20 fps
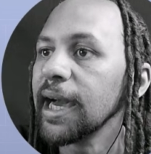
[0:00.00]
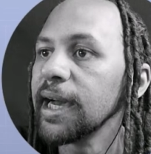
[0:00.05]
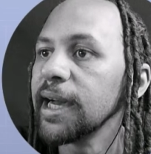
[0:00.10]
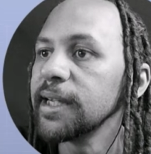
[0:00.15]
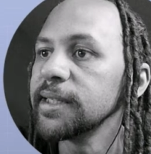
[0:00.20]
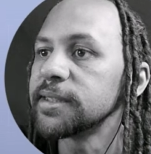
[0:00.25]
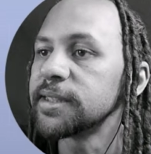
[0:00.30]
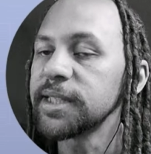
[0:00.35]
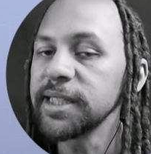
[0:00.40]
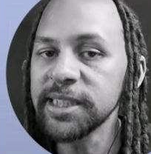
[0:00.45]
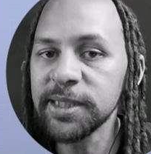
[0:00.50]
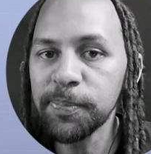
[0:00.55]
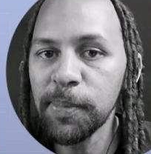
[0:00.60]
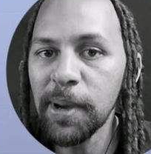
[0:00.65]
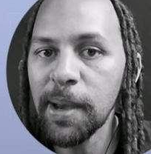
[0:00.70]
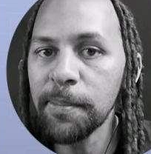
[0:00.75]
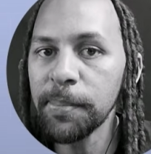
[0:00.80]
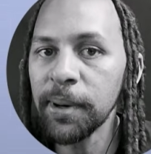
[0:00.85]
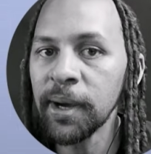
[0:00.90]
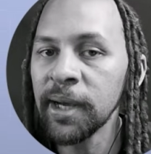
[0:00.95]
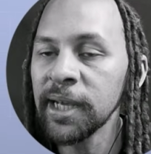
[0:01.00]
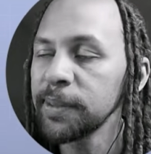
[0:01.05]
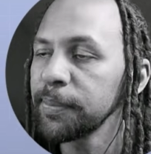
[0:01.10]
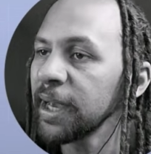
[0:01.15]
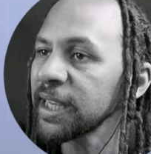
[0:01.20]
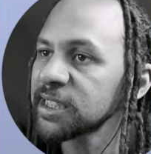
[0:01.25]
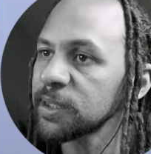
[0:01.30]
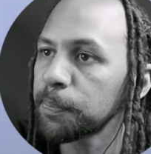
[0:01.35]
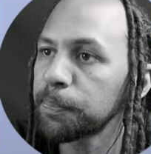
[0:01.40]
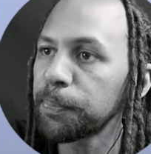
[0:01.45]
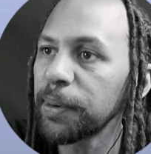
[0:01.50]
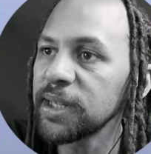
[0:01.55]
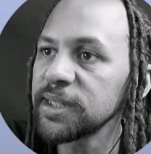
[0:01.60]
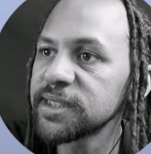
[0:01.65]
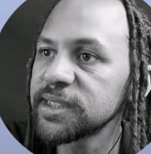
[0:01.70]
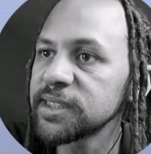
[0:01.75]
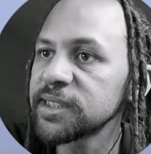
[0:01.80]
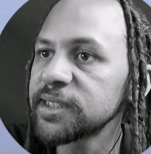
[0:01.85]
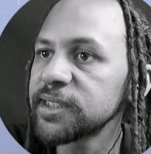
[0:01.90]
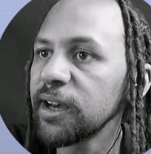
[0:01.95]
And this member, he makes a
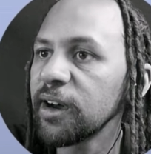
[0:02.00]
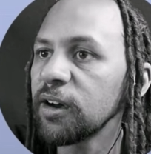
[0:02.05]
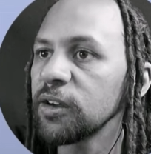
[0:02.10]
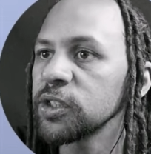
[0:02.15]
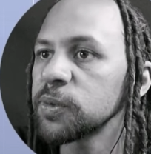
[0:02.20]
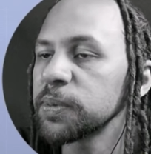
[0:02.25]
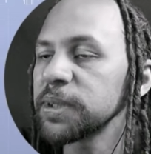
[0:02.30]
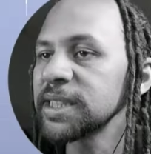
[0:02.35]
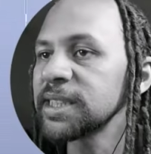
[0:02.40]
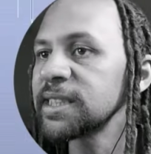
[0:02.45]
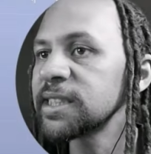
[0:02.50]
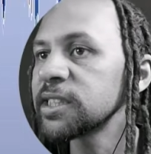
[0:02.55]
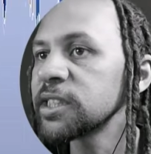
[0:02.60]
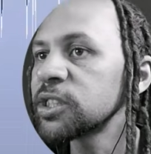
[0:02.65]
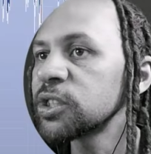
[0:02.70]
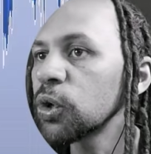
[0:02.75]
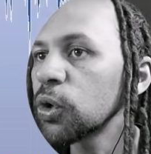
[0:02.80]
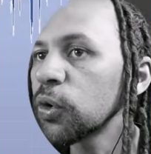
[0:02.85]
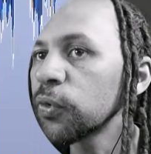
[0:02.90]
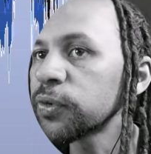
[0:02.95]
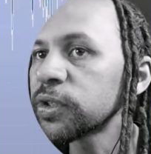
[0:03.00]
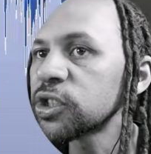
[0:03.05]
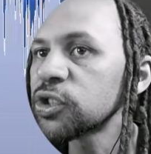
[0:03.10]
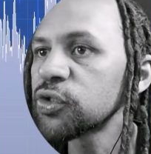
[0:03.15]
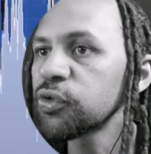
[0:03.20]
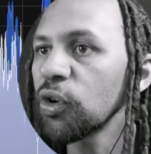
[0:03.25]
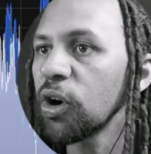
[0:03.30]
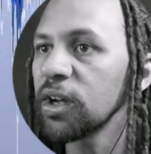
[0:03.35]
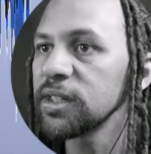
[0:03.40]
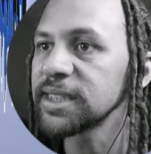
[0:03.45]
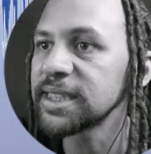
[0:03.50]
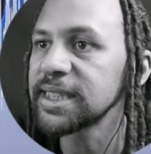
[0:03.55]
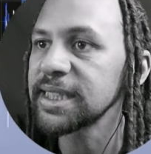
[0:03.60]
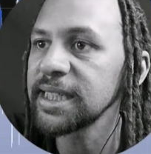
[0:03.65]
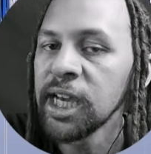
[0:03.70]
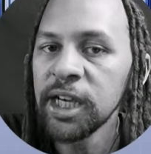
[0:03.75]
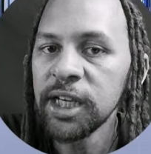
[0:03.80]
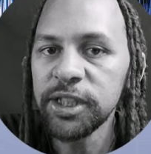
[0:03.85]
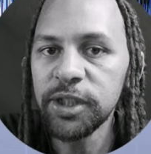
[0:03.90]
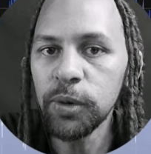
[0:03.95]
bunch of styles, but this is a sort of
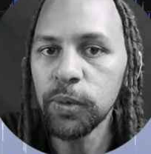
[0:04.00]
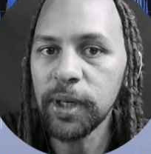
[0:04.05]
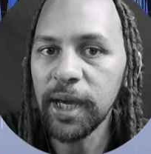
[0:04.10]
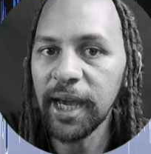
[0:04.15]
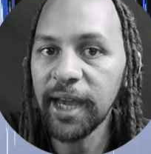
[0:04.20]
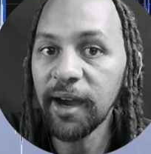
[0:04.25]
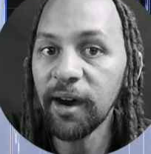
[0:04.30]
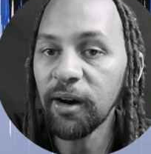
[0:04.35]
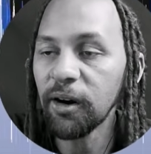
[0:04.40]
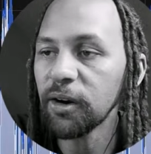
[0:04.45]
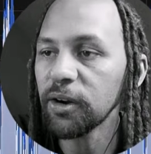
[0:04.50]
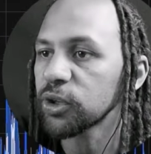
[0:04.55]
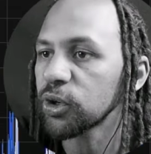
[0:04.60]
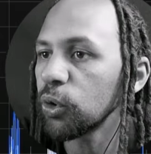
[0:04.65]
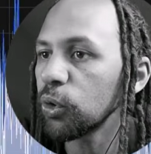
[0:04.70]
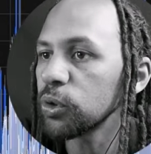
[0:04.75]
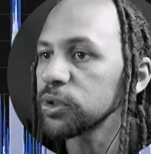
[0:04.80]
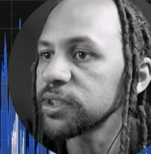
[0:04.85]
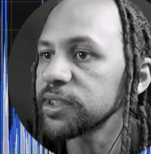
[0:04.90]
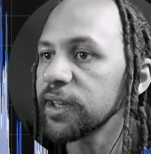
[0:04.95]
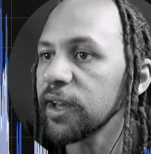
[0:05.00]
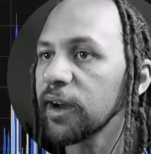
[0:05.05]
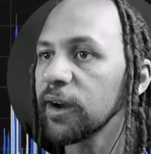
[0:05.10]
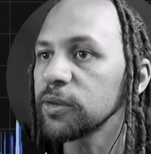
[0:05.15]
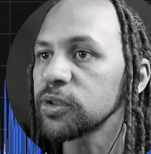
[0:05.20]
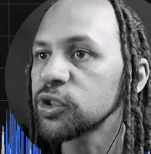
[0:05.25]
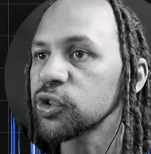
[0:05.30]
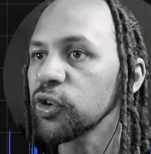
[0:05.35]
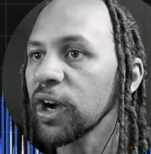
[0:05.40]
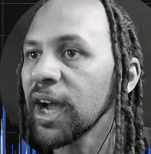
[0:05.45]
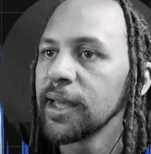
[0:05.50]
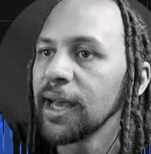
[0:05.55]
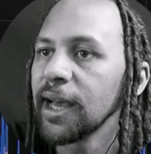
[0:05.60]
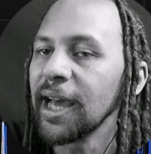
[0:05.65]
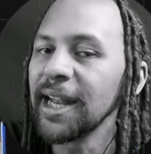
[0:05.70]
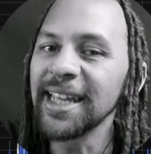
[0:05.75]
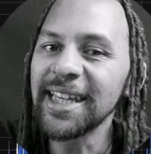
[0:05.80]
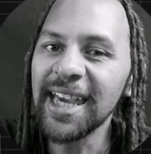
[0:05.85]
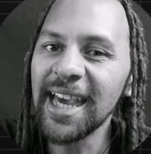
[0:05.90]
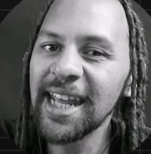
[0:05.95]
trancey UK hardcore style track.
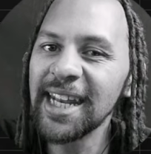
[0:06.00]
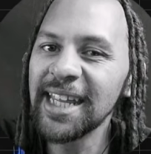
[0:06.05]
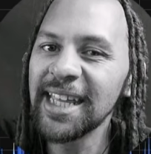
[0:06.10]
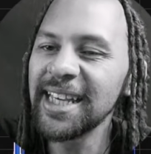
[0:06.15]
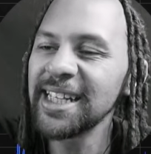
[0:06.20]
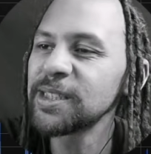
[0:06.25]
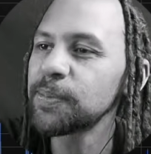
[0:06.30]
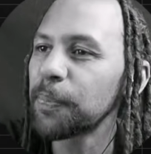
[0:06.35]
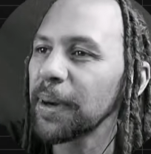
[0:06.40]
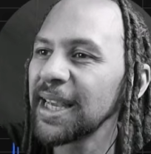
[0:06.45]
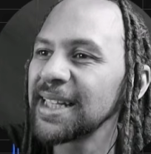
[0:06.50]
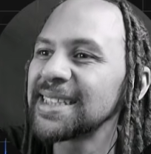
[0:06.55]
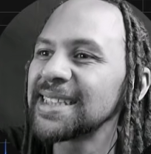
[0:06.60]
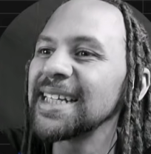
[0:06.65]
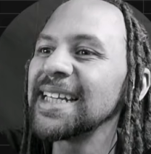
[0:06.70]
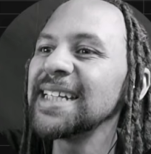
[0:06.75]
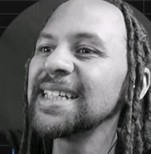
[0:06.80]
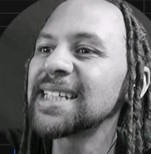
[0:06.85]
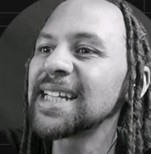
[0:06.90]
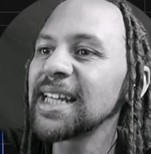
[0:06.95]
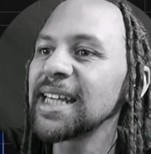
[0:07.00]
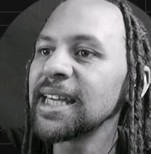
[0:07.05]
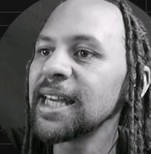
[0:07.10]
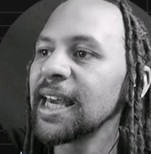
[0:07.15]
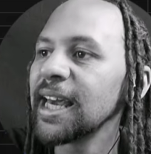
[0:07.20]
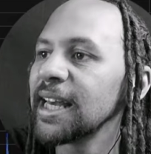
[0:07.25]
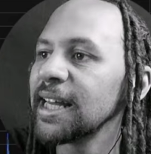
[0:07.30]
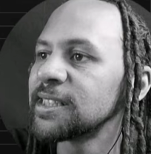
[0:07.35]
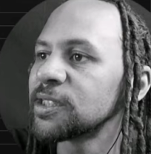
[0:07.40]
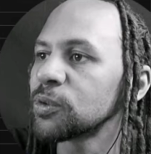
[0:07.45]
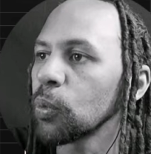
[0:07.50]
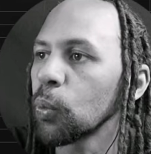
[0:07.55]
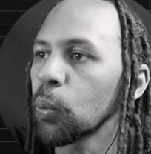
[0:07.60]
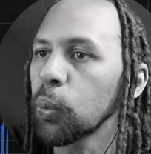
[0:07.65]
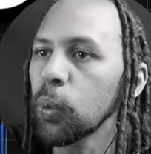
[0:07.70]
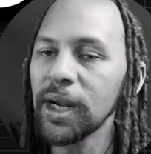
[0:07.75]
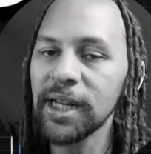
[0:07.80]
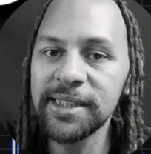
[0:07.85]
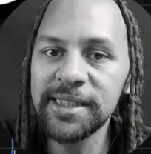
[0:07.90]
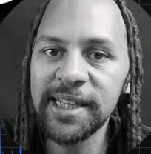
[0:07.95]
And again, his bass easily hits
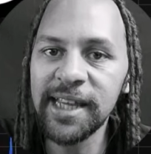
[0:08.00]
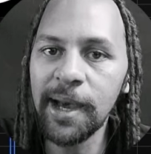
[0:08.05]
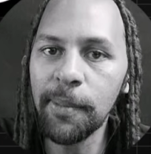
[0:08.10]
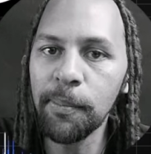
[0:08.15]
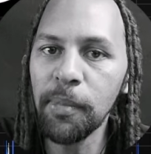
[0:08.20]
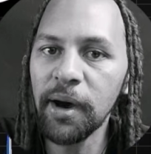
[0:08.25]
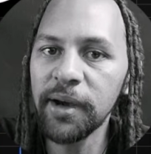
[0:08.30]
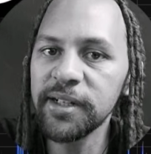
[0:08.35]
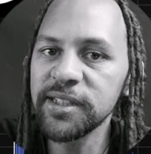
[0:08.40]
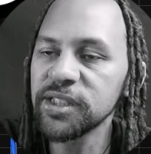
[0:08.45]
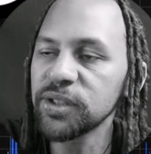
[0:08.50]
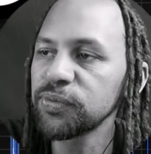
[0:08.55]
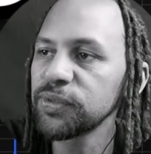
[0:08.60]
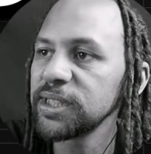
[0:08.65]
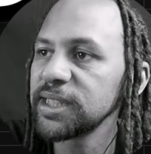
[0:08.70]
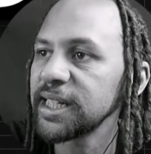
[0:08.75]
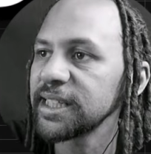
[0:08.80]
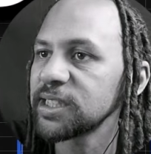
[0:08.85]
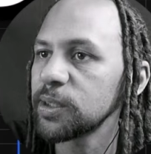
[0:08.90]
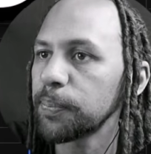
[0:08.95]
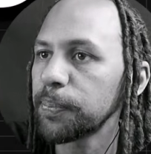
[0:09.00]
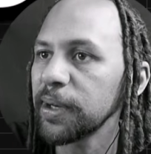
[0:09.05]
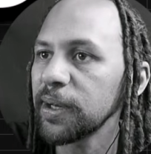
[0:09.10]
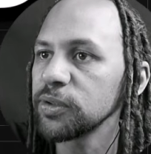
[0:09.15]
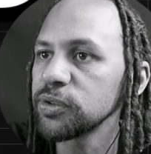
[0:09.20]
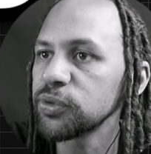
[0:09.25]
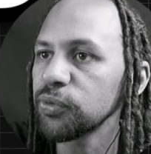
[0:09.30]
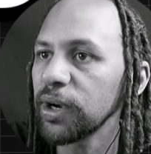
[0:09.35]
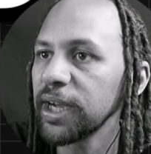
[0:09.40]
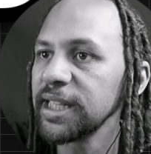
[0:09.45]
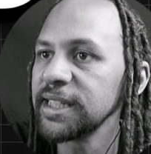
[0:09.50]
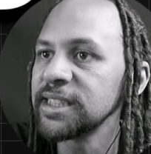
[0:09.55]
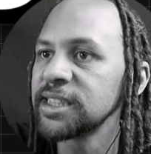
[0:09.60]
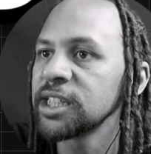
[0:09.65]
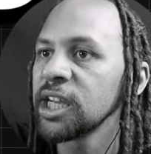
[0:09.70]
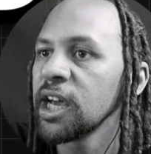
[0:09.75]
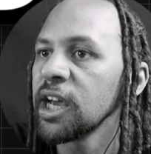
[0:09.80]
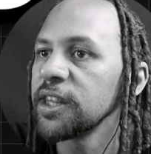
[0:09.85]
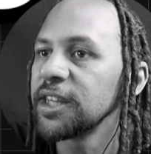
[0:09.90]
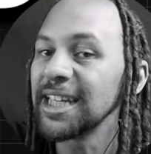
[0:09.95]
well into that -3 decibels
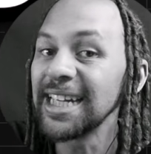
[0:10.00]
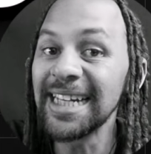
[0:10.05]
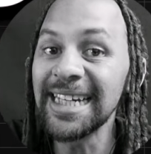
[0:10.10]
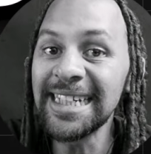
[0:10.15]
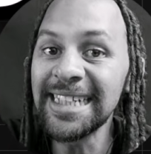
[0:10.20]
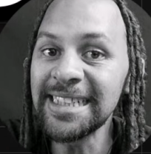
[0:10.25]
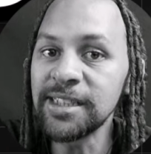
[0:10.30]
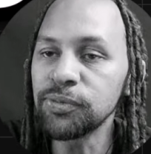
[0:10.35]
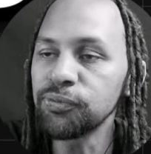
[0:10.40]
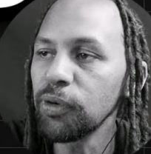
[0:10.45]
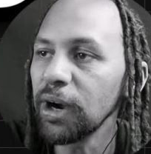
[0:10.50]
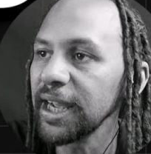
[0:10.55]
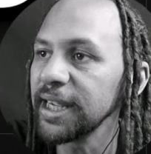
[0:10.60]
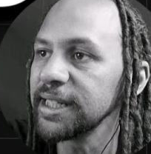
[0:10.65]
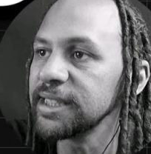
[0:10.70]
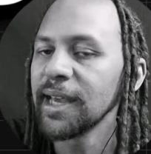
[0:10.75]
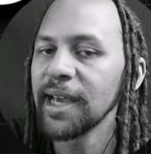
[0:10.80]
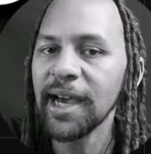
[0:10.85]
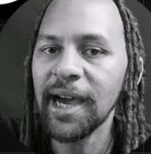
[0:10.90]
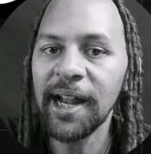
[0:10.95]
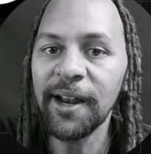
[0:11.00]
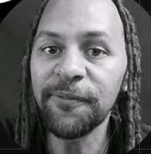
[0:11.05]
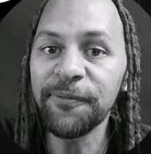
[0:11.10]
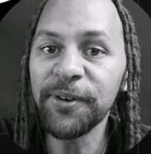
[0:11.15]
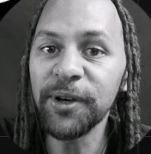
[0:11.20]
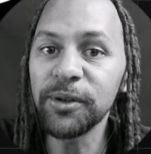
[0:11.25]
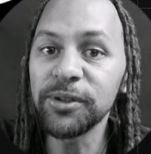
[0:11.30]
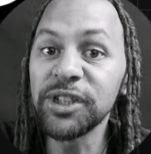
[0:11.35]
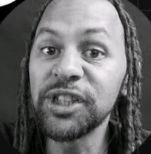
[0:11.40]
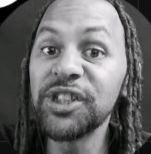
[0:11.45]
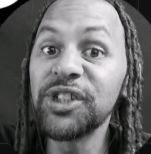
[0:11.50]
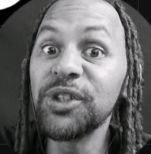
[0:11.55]
range, the elite range, and it feels